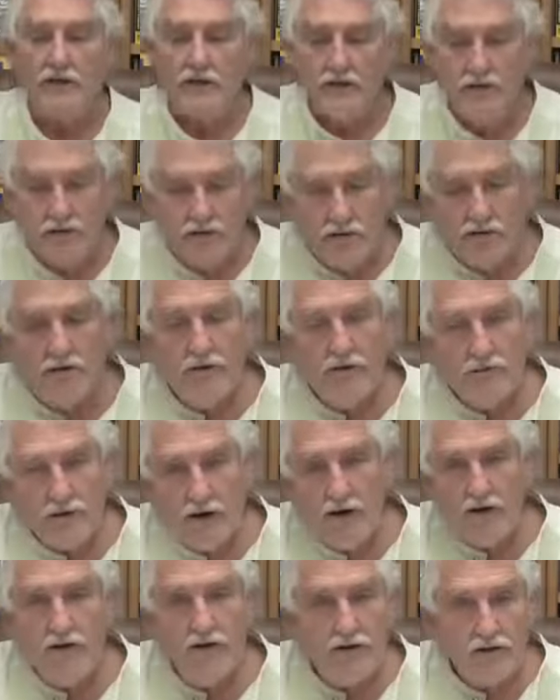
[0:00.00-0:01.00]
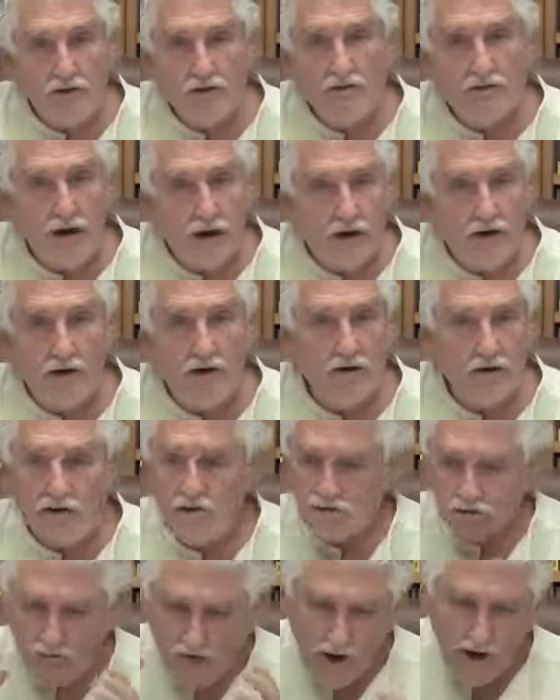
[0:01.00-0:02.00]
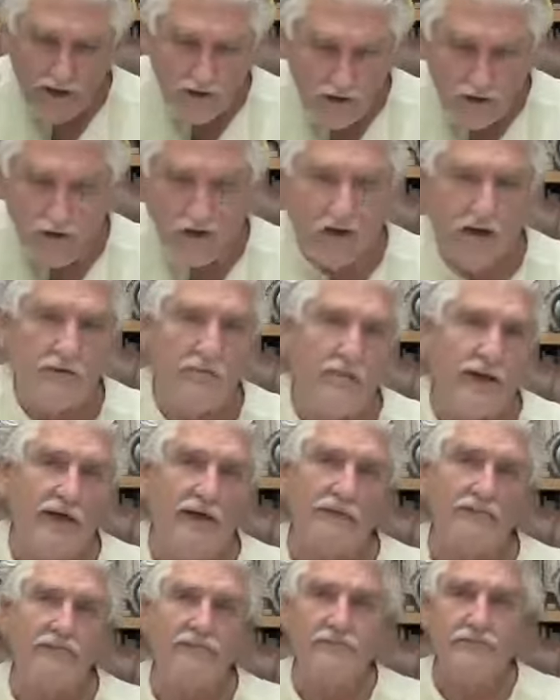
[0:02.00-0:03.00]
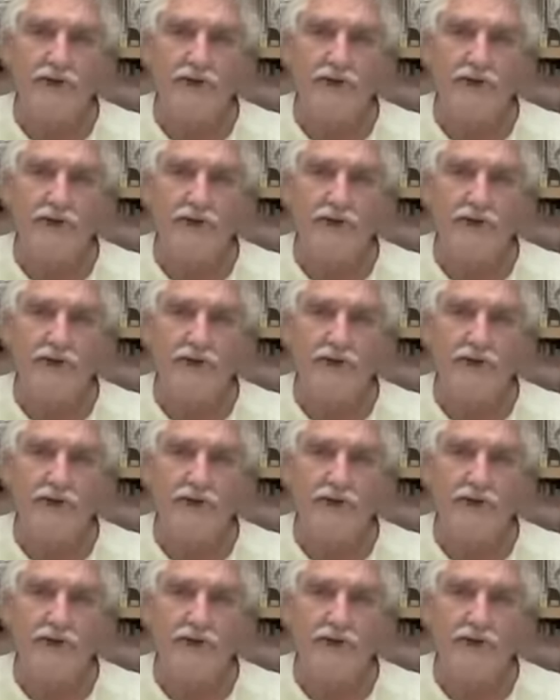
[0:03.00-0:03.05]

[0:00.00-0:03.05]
You're doing right. You're doing right on. You're right on, man.